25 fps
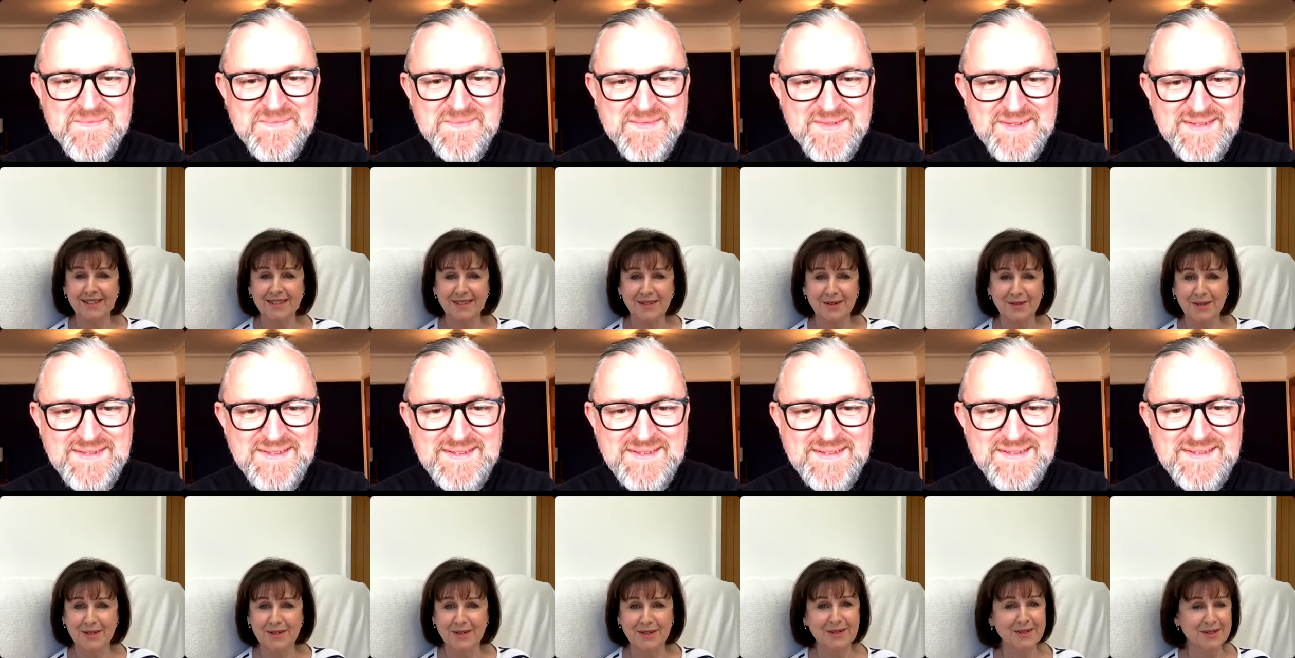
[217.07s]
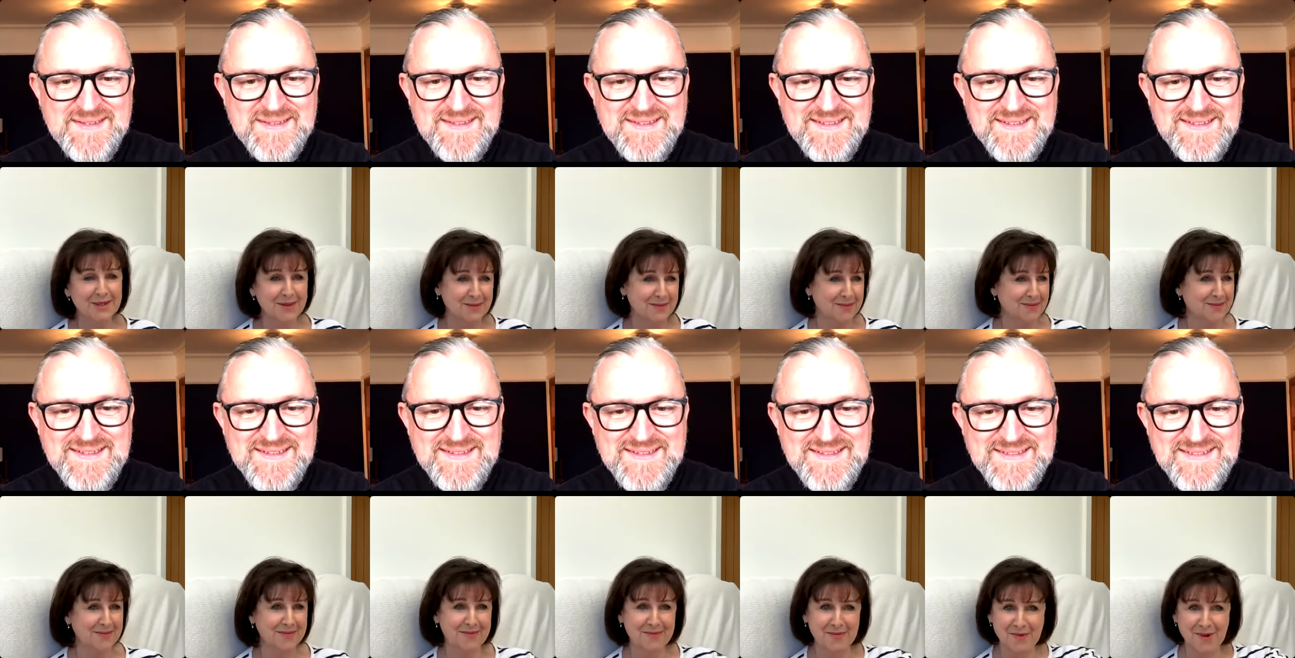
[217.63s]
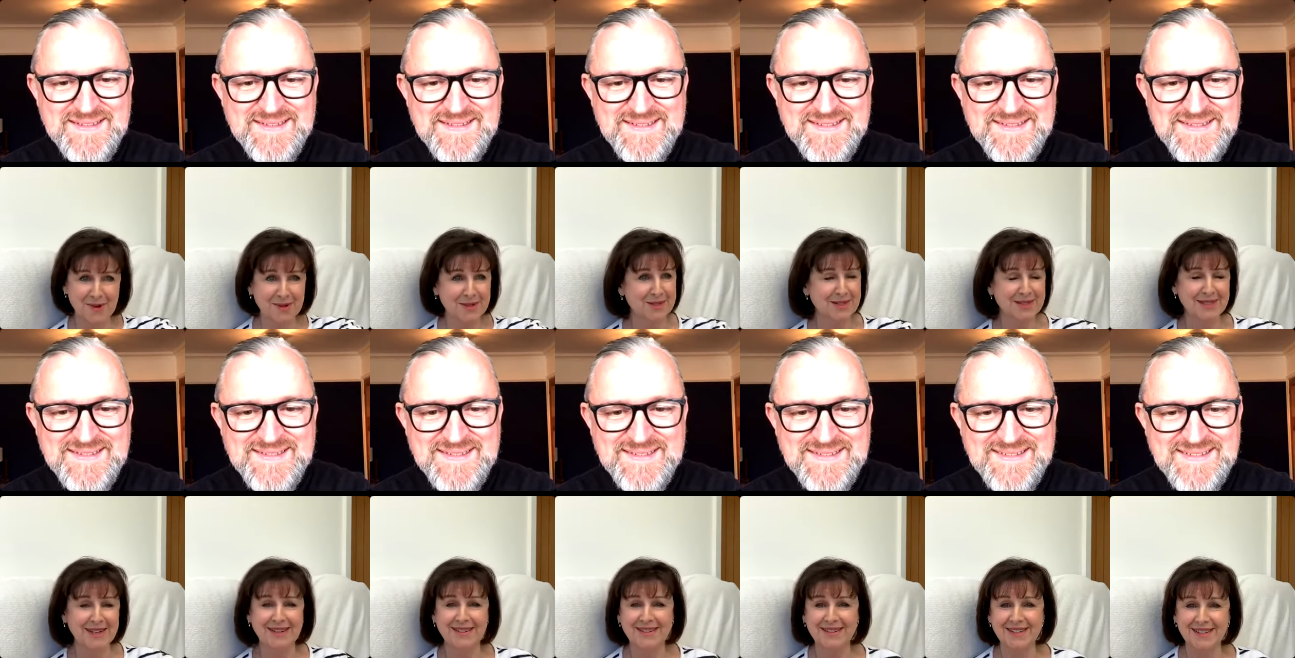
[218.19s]
Speaker 1: So I just wander
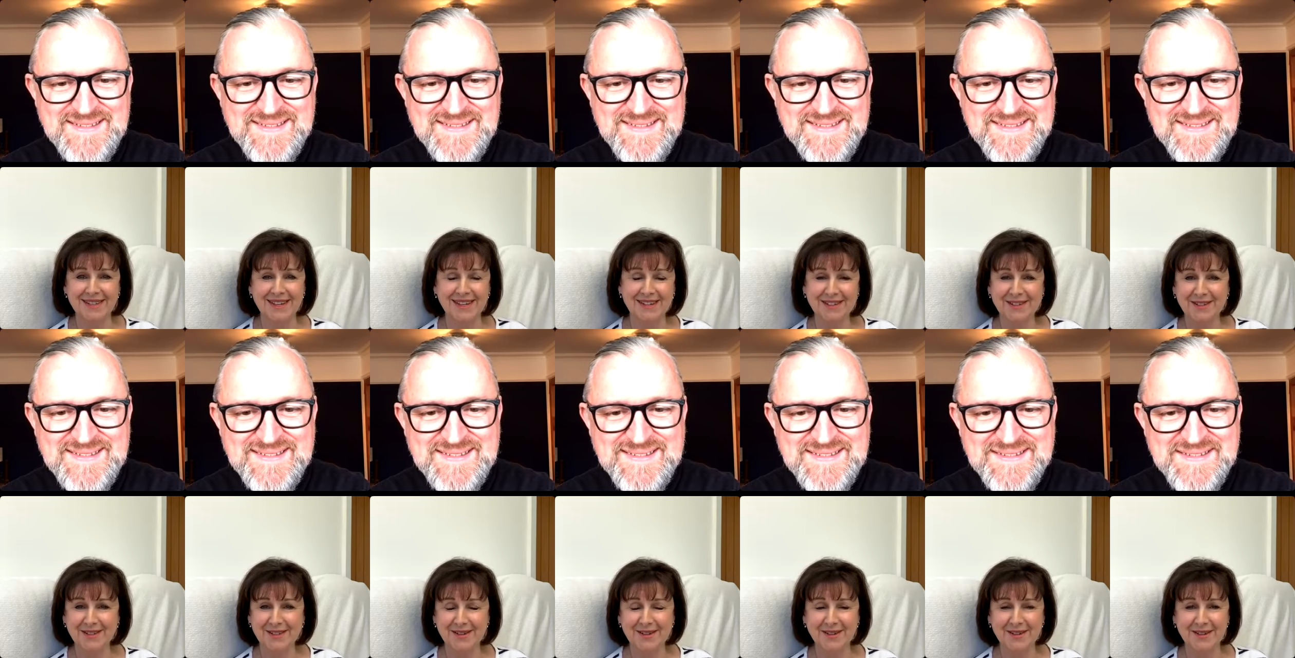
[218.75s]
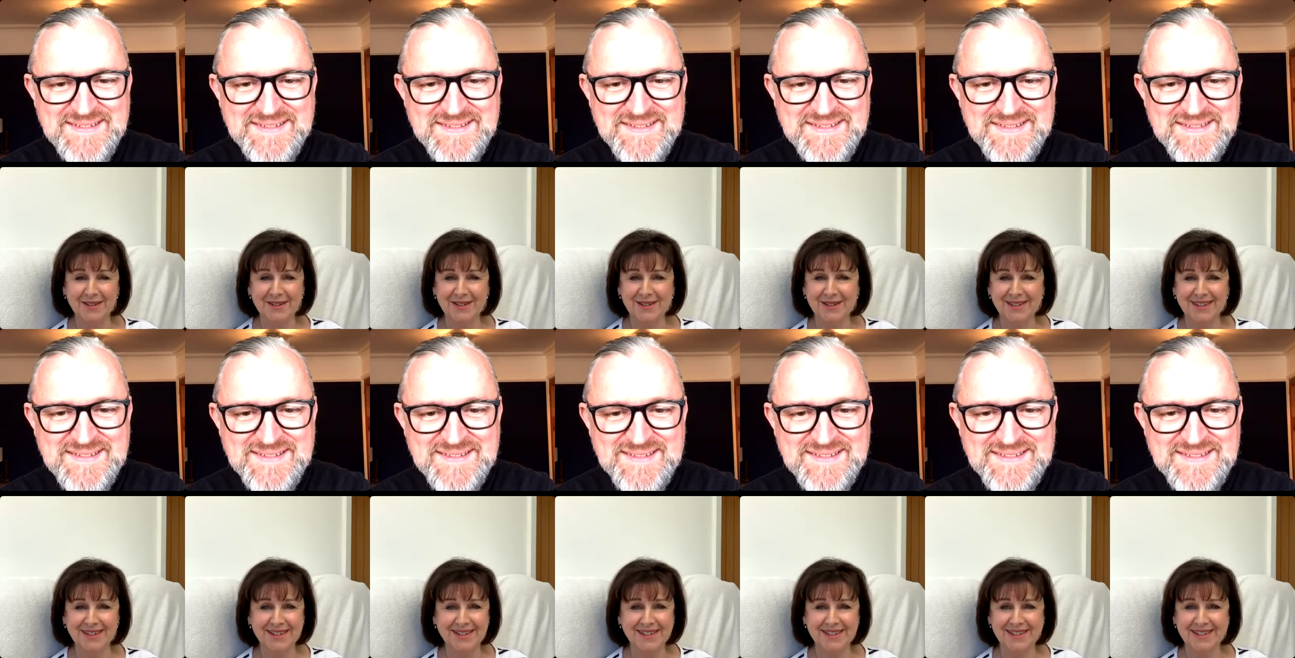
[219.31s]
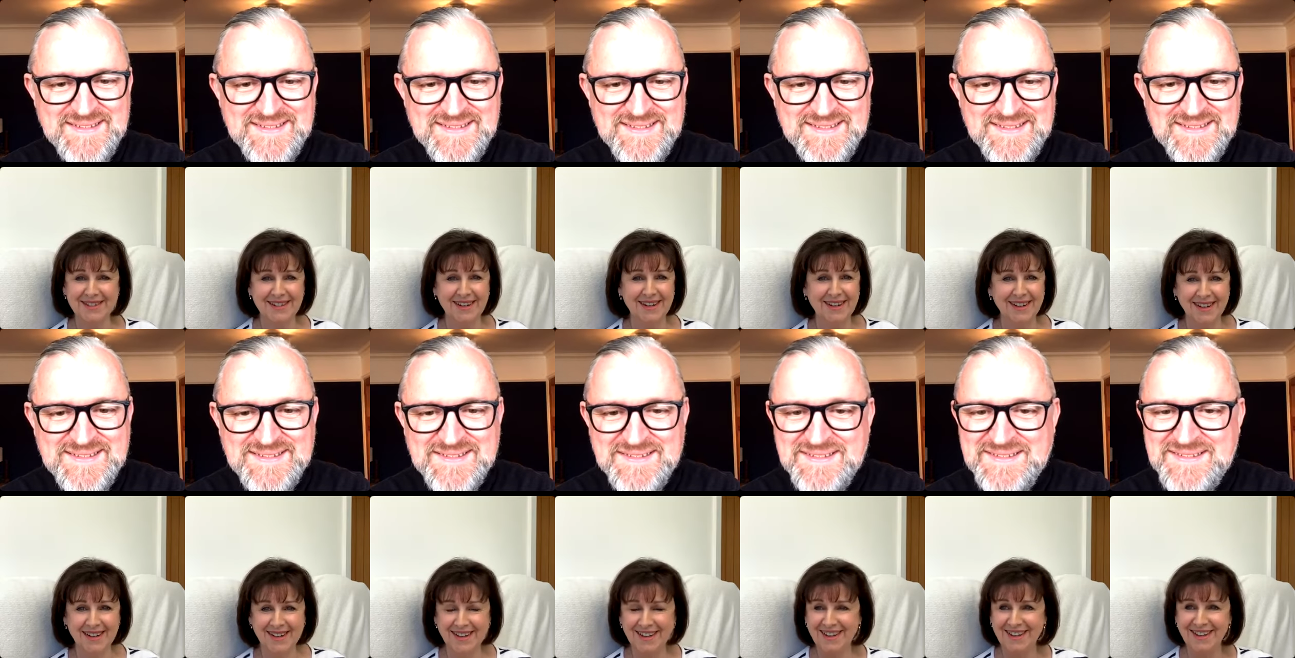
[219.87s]
down to the end of the garden and
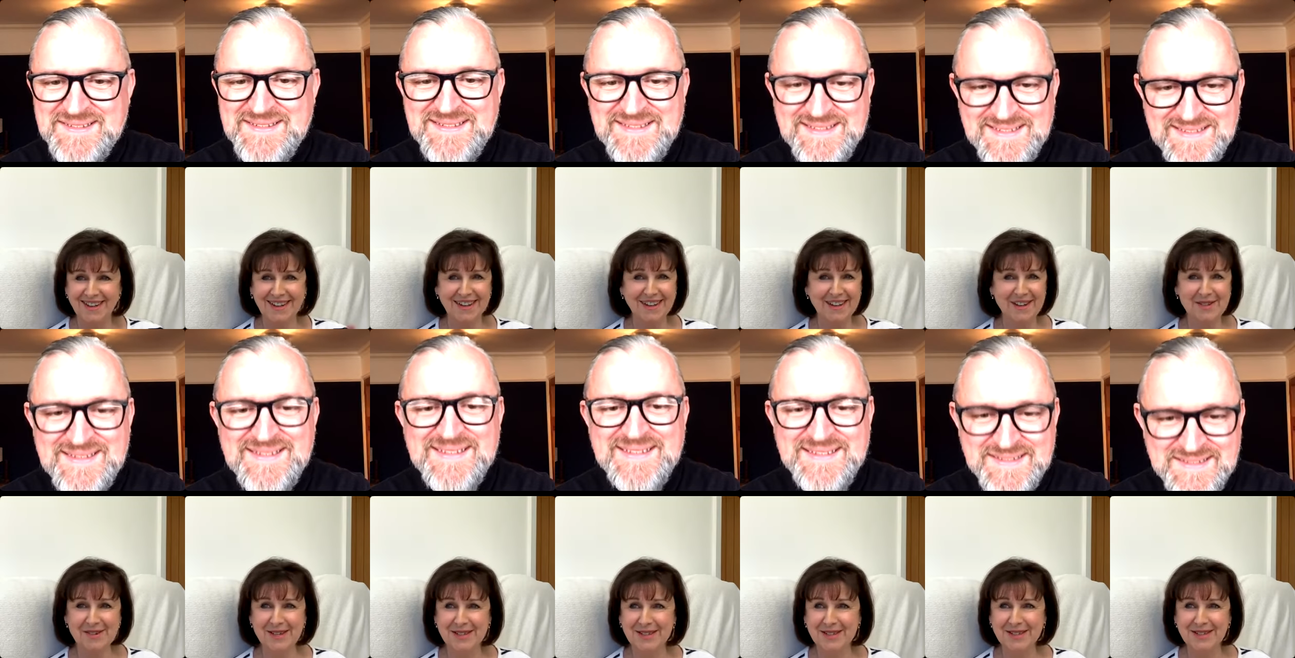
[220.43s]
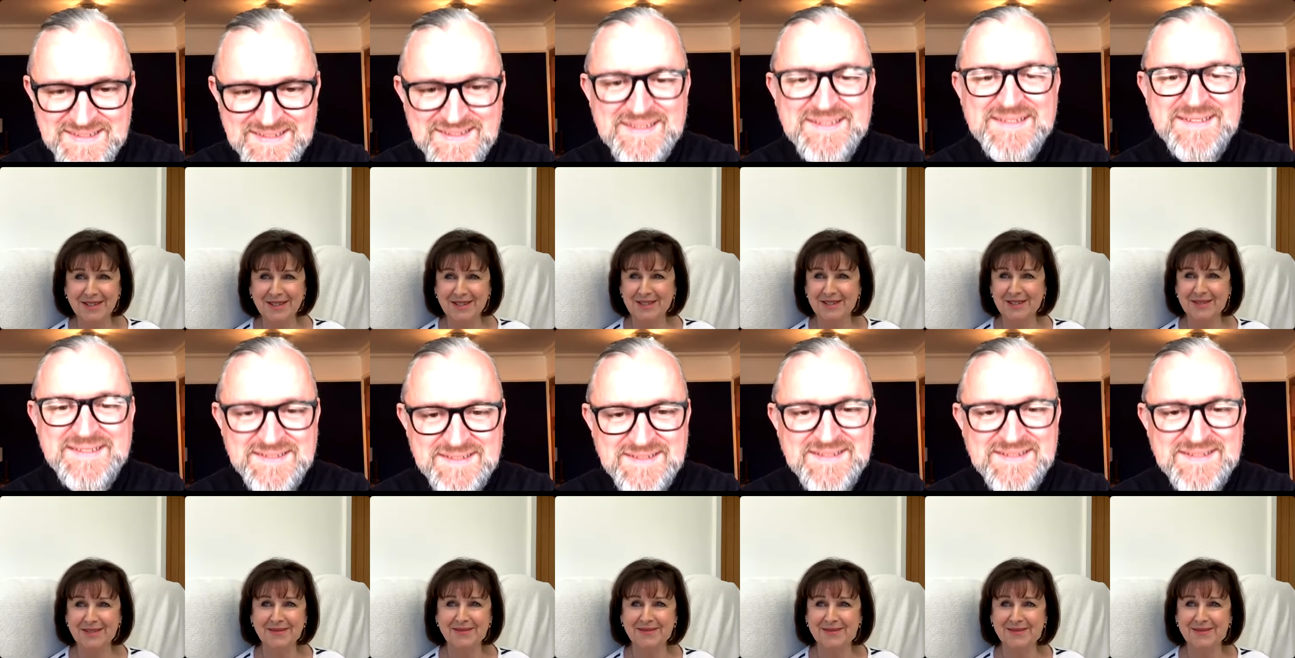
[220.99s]
go into